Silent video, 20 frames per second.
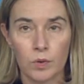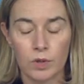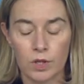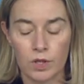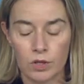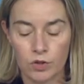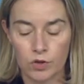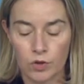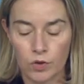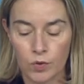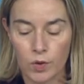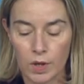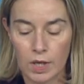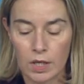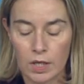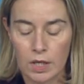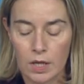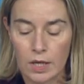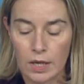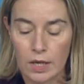in
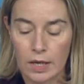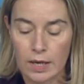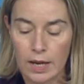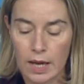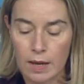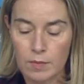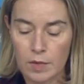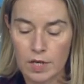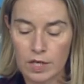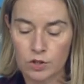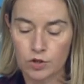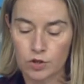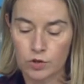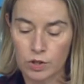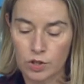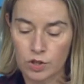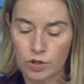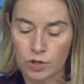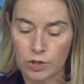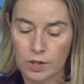Ukraine, namely
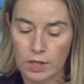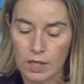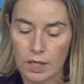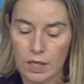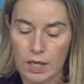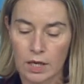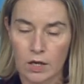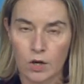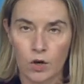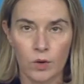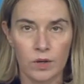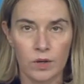judiciary and law